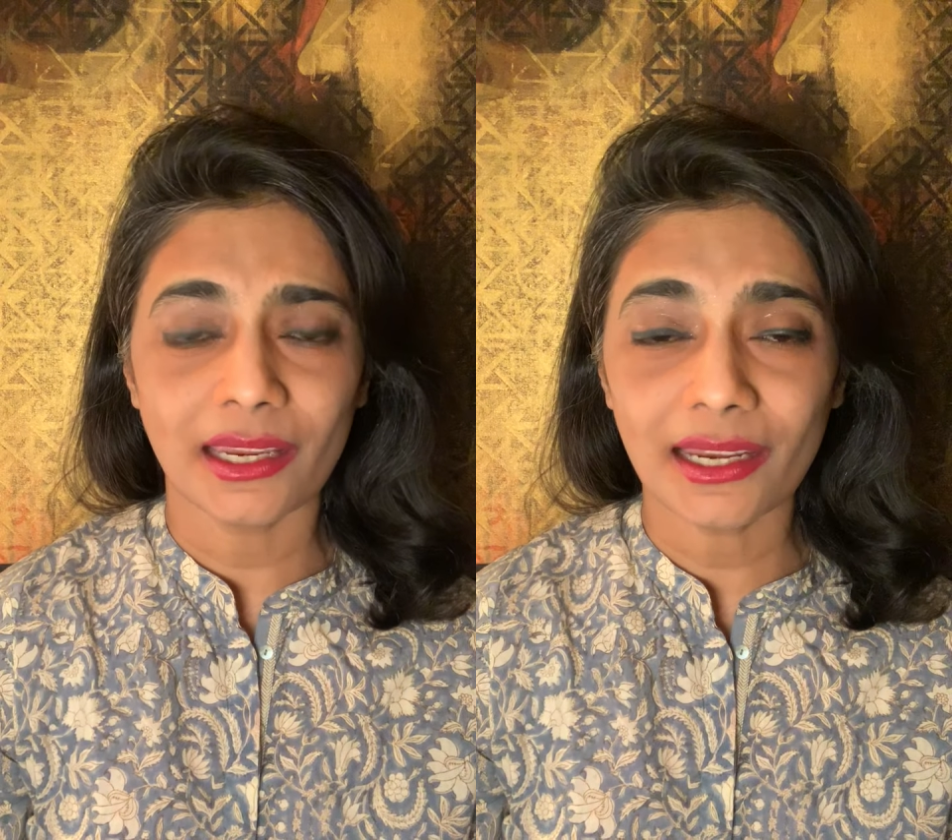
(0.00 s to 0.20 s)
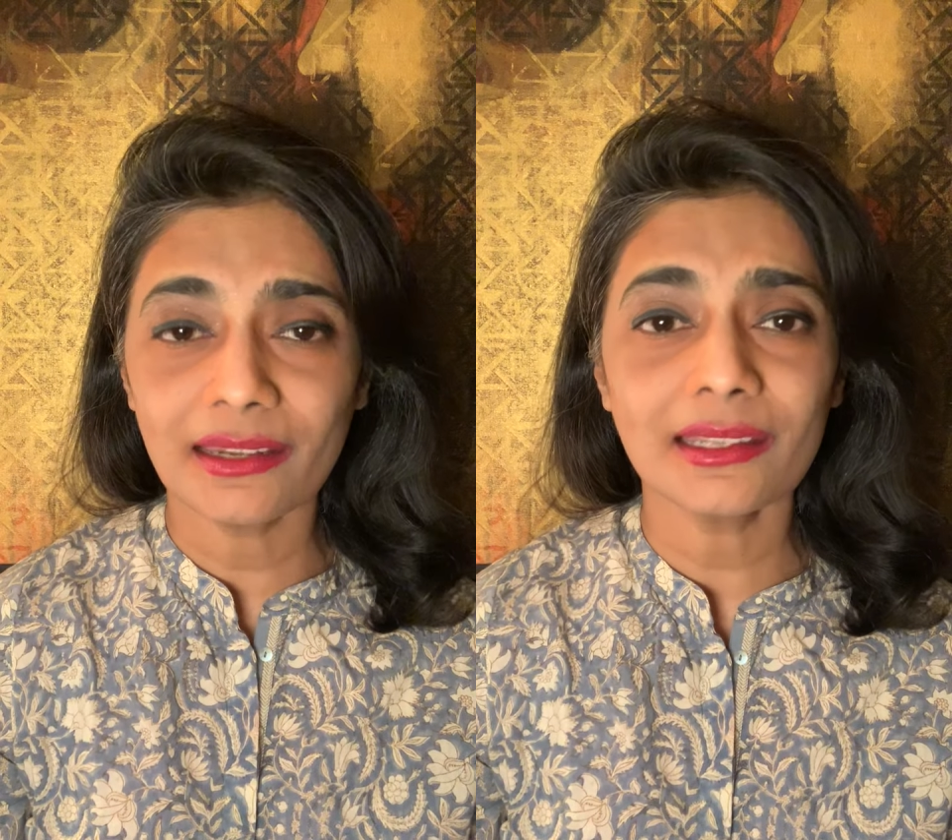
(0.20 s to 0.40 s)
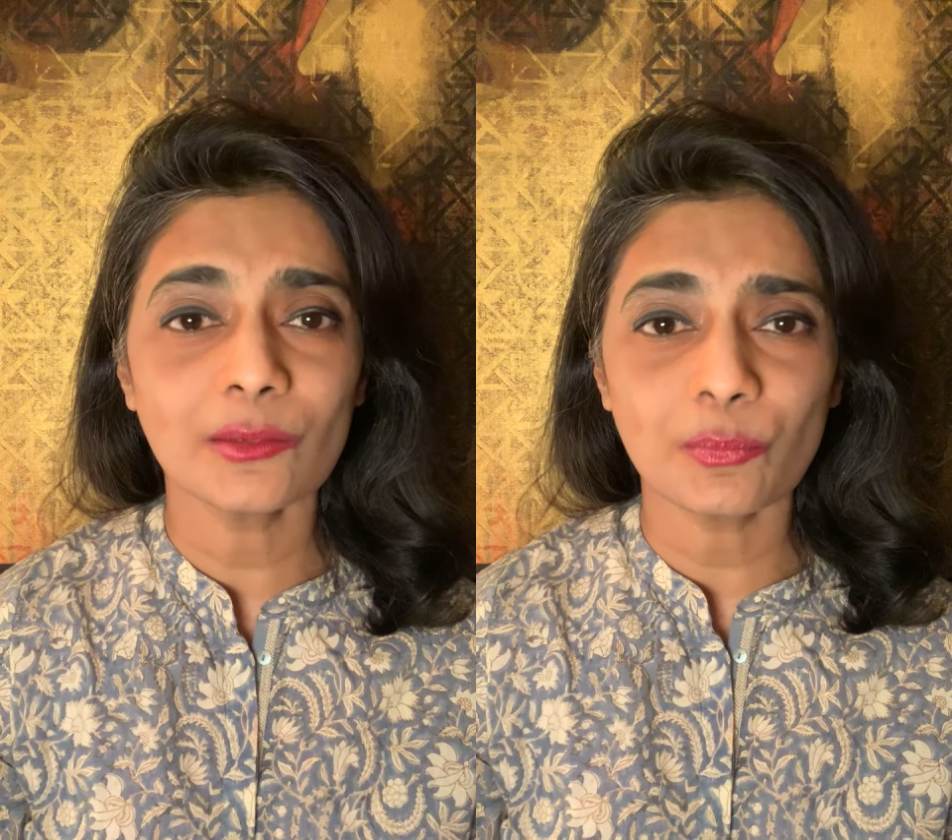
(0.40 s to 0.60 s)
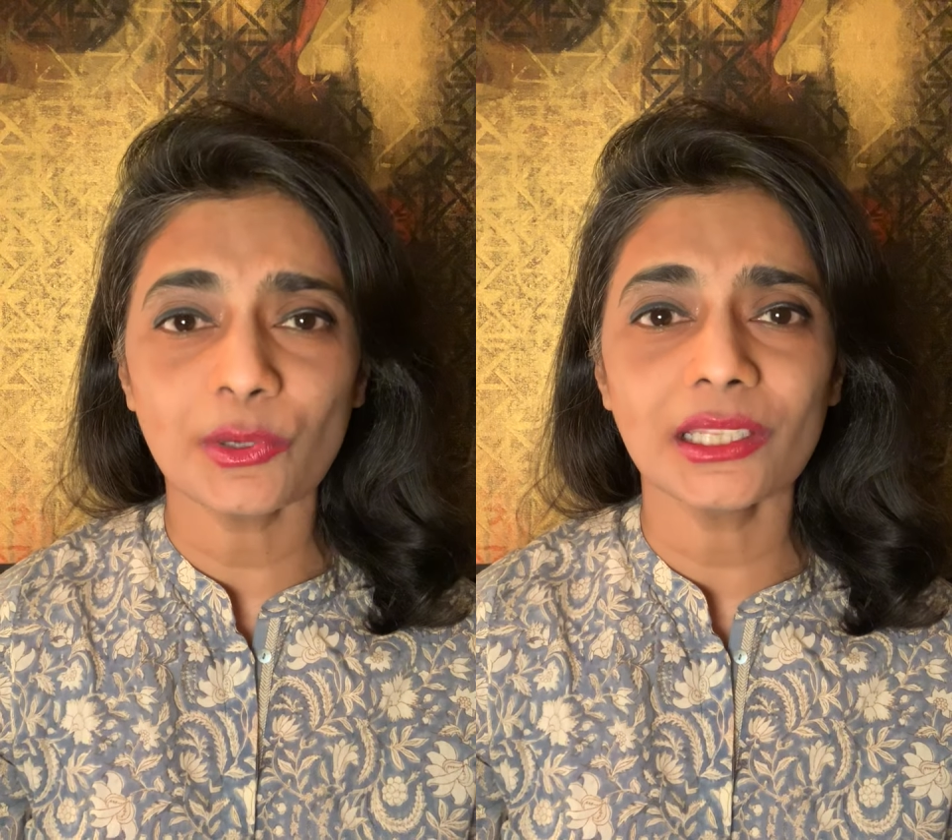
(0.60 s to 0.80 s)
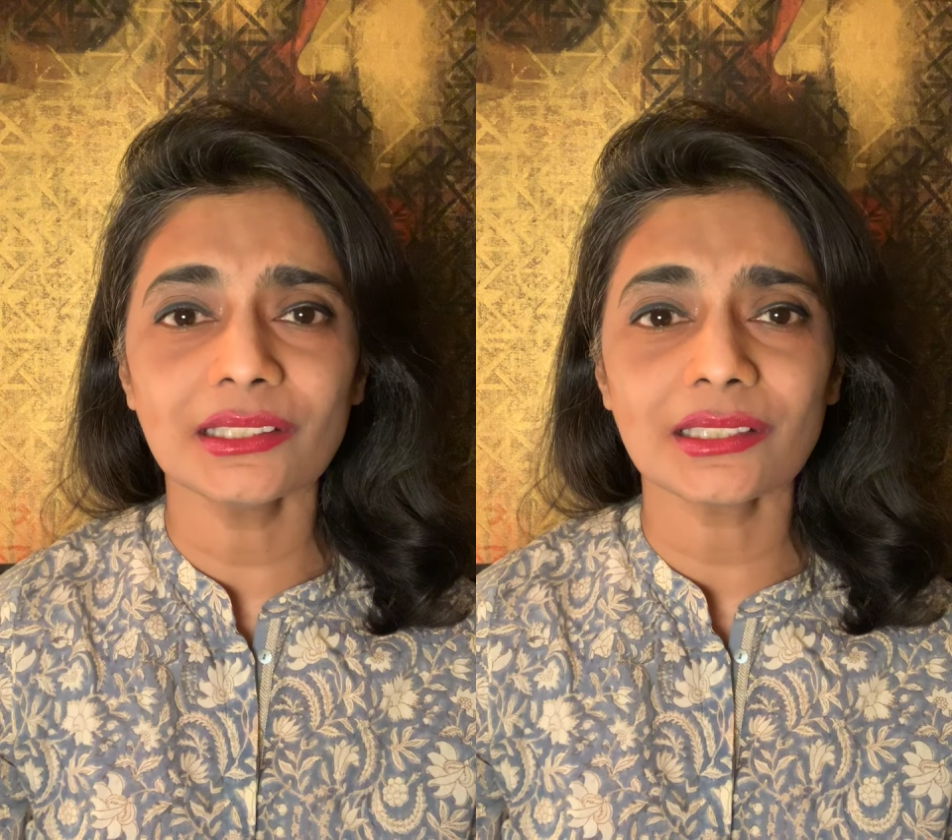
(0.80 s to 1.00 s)
Indian
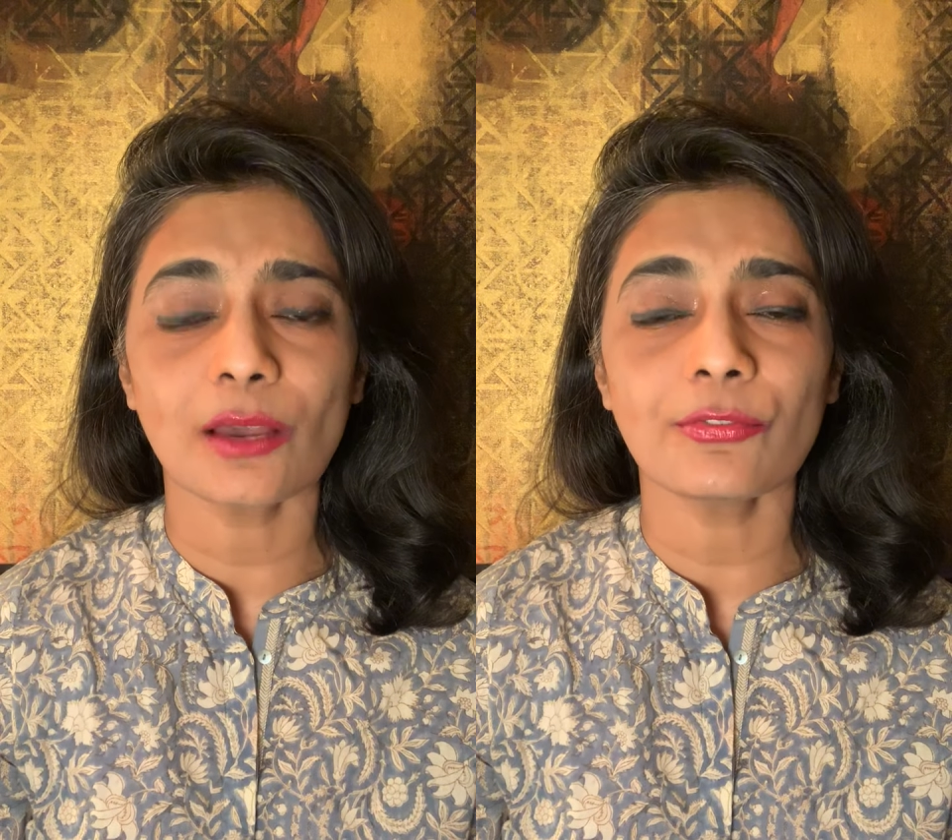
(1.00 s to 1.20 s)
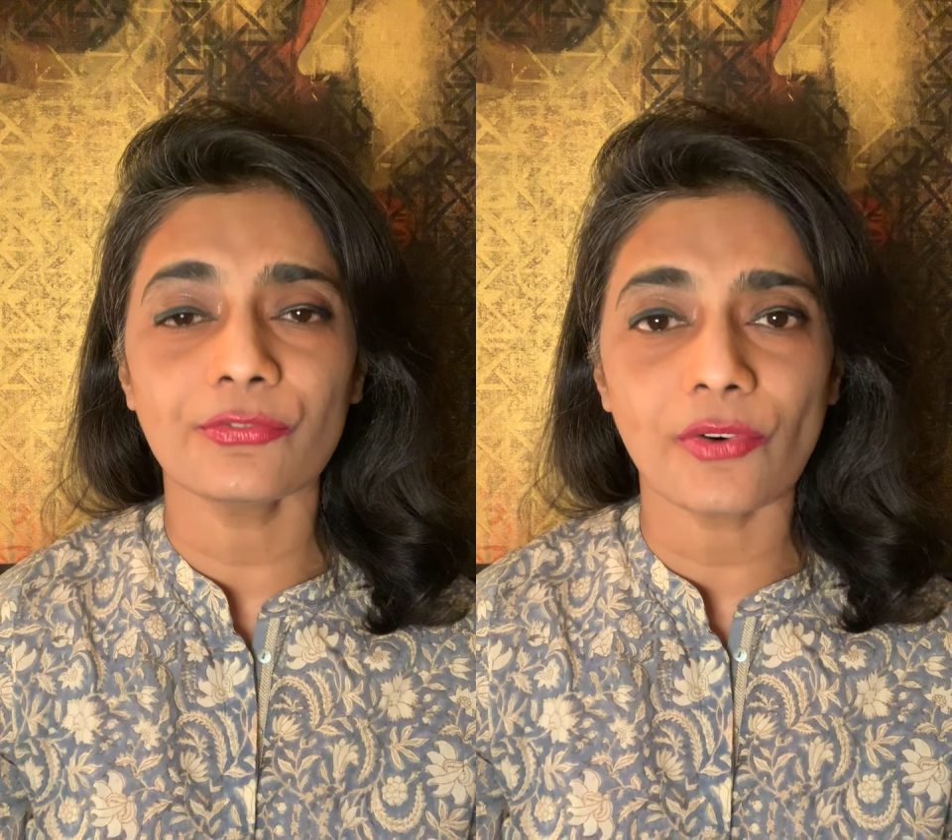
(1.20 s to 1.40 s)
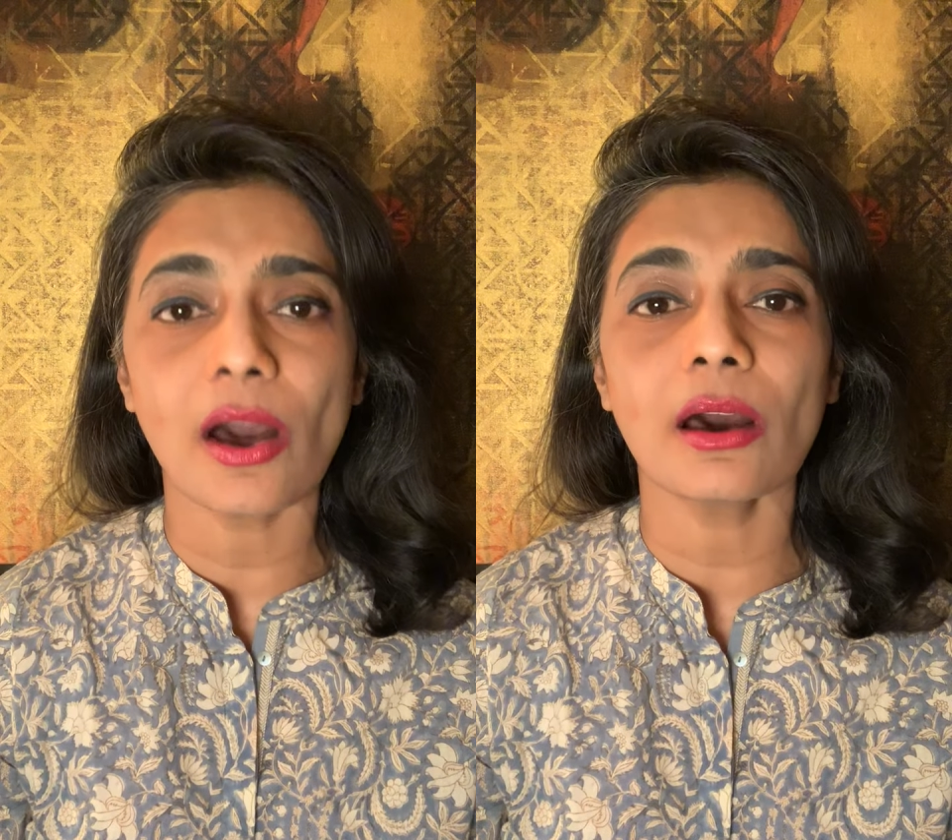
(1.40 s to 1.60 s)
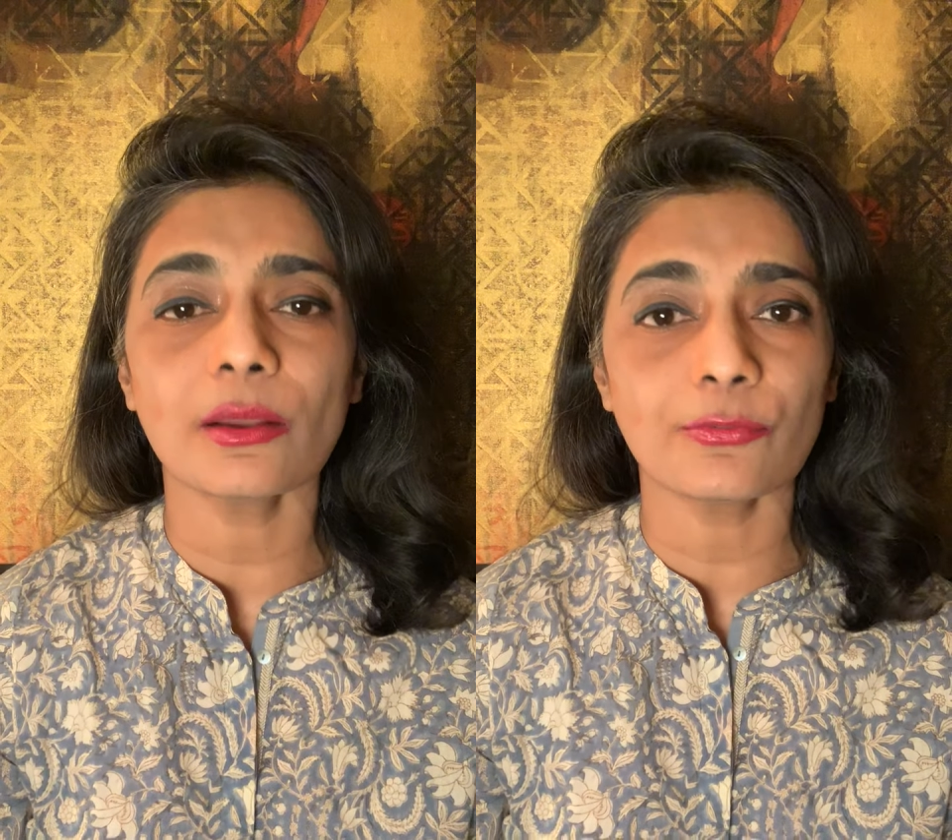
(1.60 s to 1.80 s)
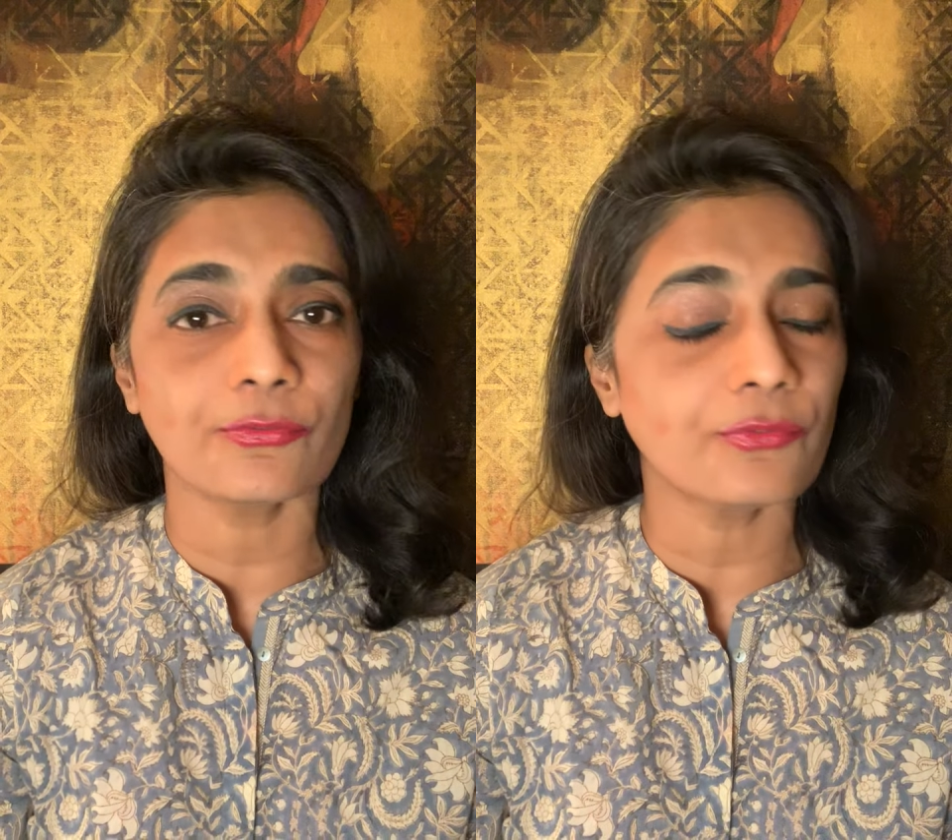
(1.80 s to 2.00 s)
police are
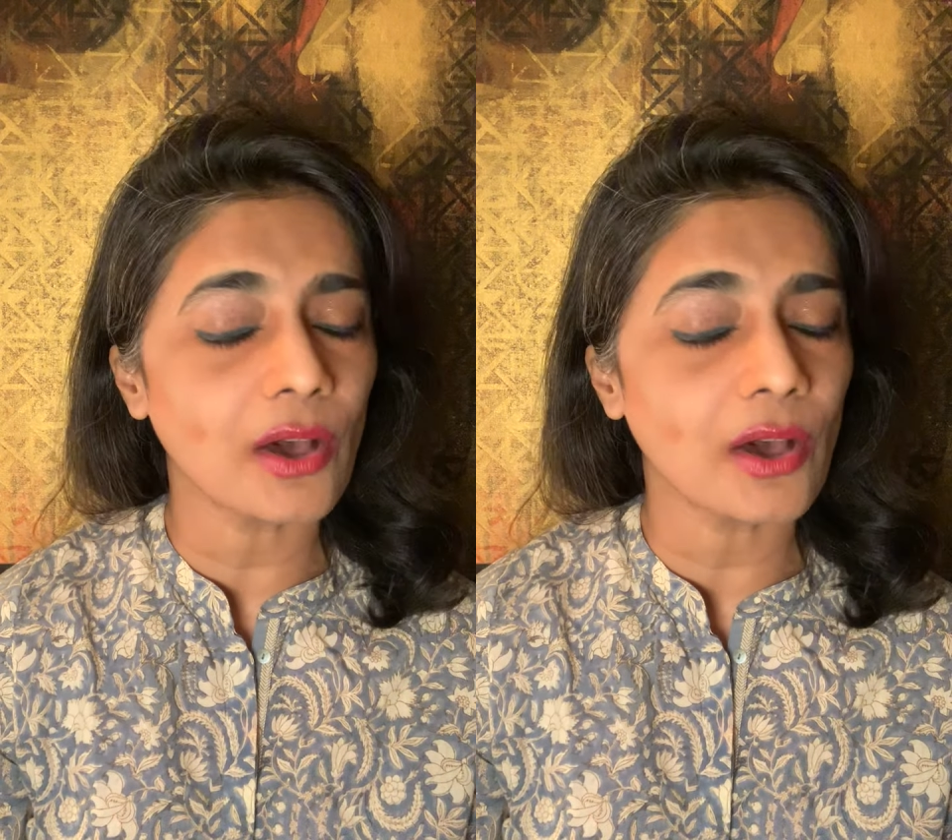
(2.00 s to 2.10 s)
far,